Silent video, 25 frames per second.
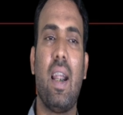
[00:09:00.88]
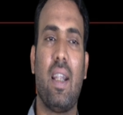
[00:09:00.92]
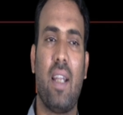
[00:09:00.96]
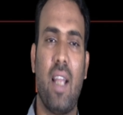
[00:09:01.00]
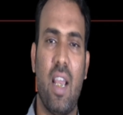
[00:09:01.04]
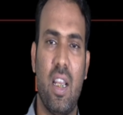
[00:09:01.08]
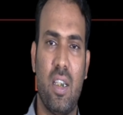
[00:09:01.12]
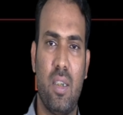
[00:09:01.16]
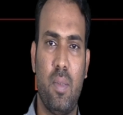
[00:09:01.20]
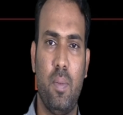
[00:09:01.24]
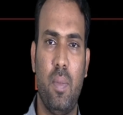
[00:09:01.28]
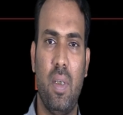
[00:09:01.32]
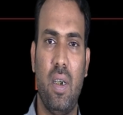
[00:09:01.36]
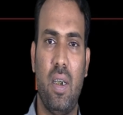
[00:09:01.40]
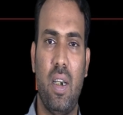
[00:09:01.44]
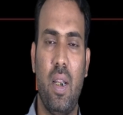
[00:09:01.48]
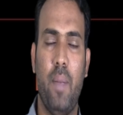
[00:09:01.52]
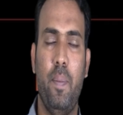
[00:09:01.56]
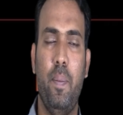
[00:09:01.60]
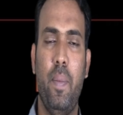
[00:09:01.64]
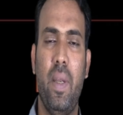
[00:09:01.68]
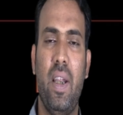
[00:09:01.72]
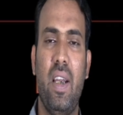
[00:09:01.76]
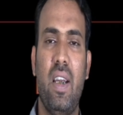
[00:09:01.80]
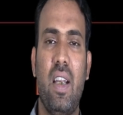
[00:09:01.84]
attachment,
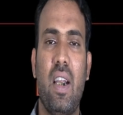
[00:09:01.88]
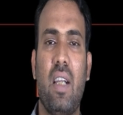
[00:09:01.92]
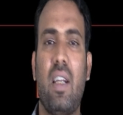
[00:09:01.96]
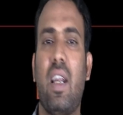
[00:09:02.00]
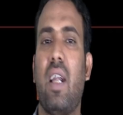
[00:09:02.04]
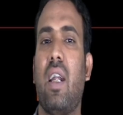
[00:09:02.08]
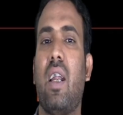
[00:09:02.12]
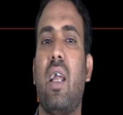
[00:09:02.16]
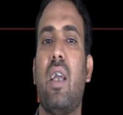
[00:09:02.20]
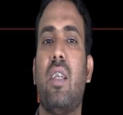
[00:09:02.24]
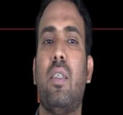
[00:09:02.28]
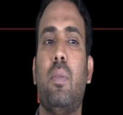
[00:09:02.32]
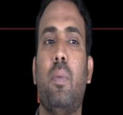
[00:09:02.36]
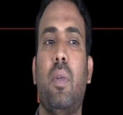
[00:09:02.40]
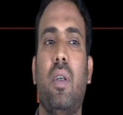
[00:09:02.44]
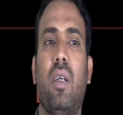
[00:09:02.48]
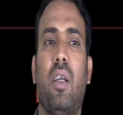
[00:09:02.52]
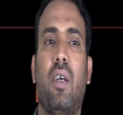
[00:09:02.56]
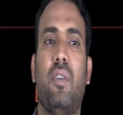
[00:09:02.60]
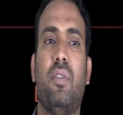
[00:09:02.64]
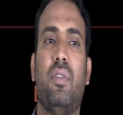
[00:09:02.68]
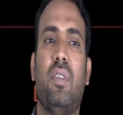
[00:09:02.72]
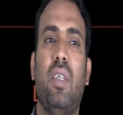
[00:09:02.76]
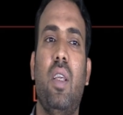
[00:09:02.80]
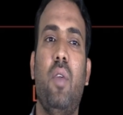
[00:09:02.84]
immediate attachment
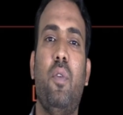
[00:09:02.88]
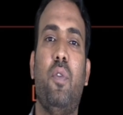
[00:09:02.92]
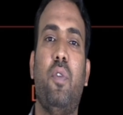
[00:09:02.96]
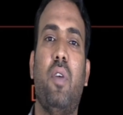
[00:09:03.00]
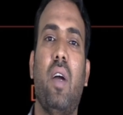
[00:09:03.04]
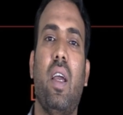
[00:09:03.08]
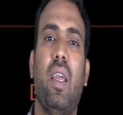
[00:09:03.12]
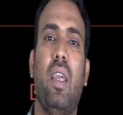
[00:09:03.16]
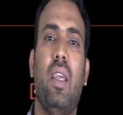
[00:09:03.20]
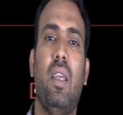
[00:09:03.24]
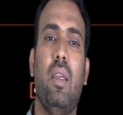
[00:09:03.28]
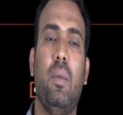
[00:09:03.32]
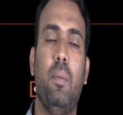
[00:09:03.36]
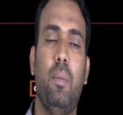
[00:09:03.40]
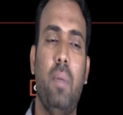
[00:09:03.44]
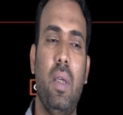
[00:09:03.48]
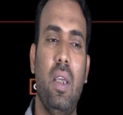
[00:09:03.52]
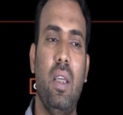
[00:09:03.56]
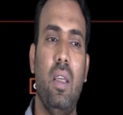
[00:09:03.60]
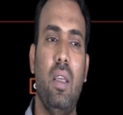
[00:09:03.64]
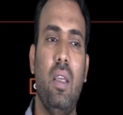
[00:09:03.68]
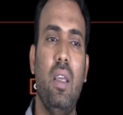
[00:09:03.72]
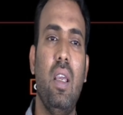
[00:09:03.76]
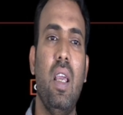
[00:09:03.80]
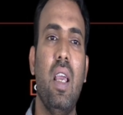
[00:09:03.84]
of C5B,
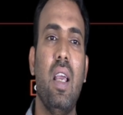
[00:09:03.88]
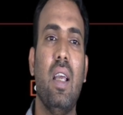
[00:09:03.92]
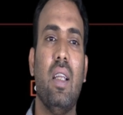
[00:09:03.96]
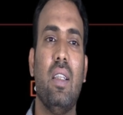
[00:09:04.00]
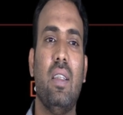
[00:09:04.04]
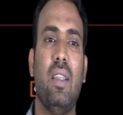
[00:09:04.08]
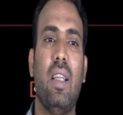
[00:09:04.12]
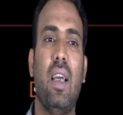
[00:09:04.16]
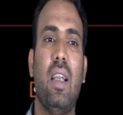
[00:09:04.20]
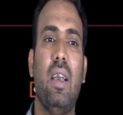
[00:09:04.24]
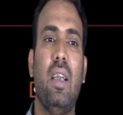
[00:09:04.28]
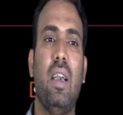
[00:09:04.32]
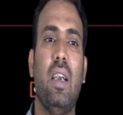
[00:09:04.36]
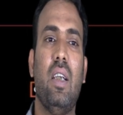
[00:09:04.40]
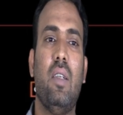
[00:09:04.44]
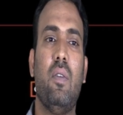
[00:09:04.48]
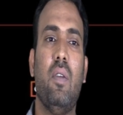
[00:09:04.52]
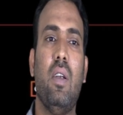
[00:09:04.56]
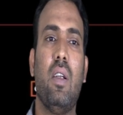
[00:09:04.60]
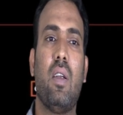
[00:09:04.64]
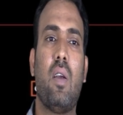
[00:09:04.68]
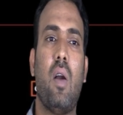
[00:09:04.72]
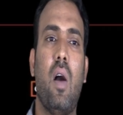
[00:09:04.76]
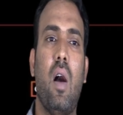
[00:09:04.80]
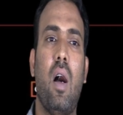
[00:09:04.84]
then it
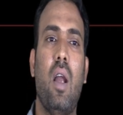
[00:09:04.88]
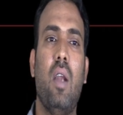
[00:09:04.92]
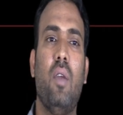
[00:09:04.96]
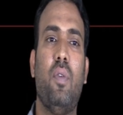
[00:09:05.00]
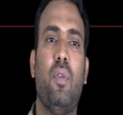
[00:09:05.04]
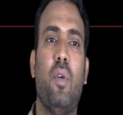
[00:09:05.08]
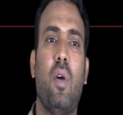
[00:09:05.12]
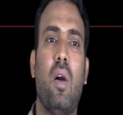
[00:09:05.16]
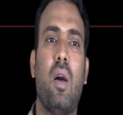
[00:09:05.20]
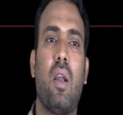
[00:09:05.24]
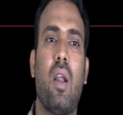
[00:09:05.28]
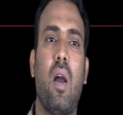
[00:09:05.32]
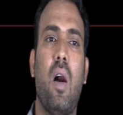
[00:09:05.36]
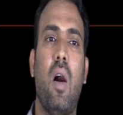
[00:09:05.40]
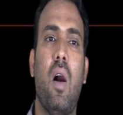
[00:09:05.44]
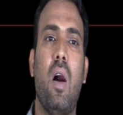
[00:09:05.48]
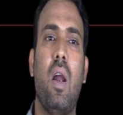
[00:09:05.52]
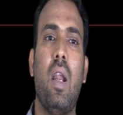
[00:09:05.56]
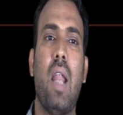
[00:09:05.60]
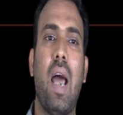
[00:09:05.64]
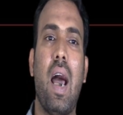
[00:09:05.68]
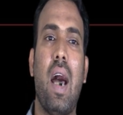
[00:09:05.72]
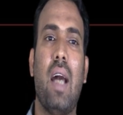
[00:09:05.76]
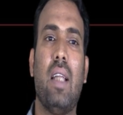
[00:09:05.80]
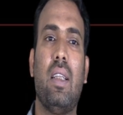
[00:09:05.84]
will call for
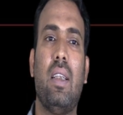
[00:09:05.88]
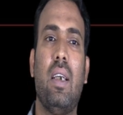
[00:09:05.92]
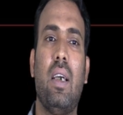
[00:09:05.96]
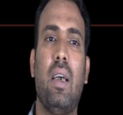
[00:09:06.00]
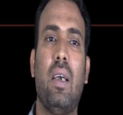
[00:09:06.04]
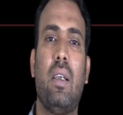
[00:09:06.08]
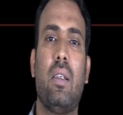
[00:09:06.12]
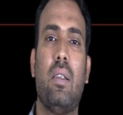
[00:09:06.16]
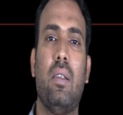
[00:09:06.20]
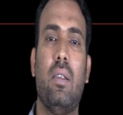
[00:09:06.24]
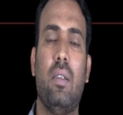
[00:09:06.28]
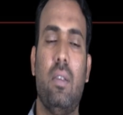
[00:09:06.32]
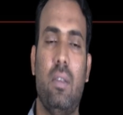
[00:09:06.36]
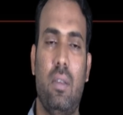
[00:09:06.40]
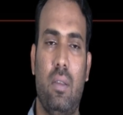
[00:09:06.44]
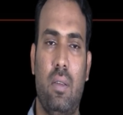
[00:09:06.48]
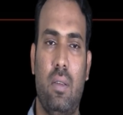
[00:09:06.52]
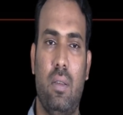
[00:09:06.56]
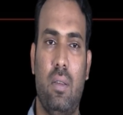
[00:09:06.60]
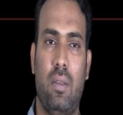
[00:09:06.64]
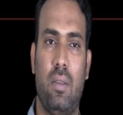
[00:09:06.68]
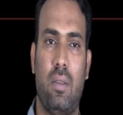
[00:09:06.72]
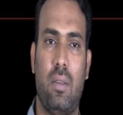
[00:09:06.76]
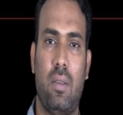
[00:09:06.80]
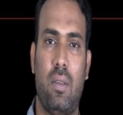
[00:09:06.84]
all other
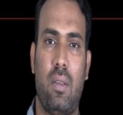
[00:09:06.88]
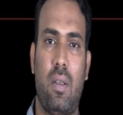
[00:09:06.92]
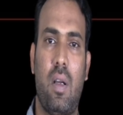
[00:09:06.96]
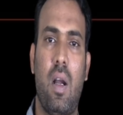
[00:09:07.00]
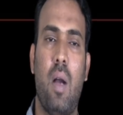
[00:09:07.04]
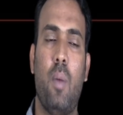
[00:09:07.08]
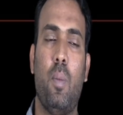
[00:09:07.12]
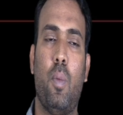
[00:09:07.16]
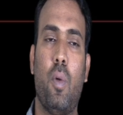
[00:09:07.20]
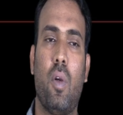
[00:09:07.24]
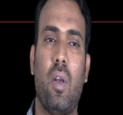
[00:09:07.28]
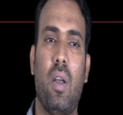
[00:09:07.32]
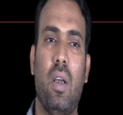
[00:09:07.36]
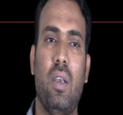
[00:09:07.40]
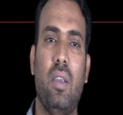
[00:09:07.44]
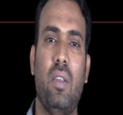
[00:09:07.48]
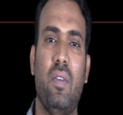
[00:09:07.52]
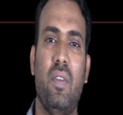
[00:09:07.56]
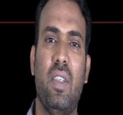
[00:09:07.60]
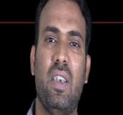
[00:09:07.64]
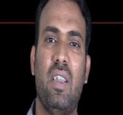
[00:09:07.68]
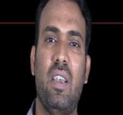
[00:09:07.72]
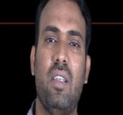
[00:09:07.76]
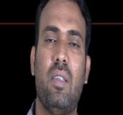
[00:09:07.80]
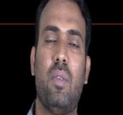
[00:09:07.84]

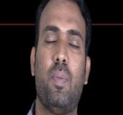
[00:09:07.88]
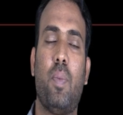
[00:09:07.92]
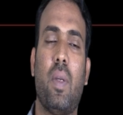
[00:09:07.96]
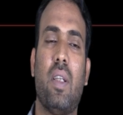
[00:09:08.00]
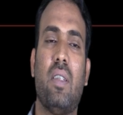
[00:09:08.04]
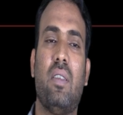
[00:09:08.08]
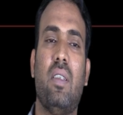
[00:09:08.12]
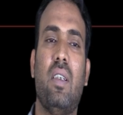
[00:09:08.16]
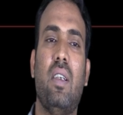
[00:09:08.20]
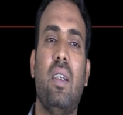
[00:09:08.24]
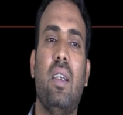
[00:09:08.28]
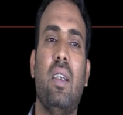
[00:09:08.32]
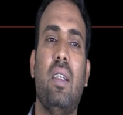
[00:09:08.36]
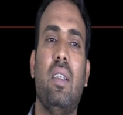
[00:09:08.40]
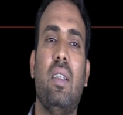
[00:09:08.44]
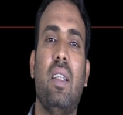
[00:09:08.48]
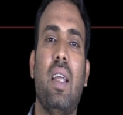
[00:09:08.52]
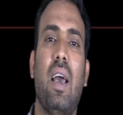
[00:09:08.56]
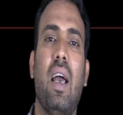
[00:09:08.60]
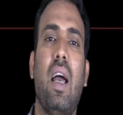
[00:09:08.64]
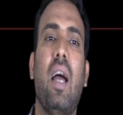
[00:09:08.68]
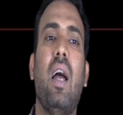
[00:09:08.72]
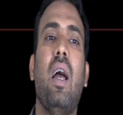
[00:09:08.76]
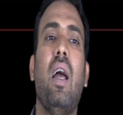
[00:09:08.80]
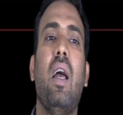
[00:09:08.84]
component which is present in
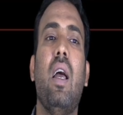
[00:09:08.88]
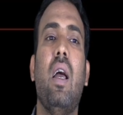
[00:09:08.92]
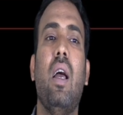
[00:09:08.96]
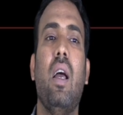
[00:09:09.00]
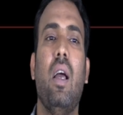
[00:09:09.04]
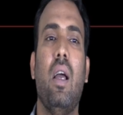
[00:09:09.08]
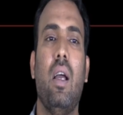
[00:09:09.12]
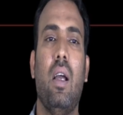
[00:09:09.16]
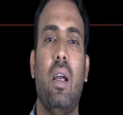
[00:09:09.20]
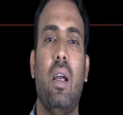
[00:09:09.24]
the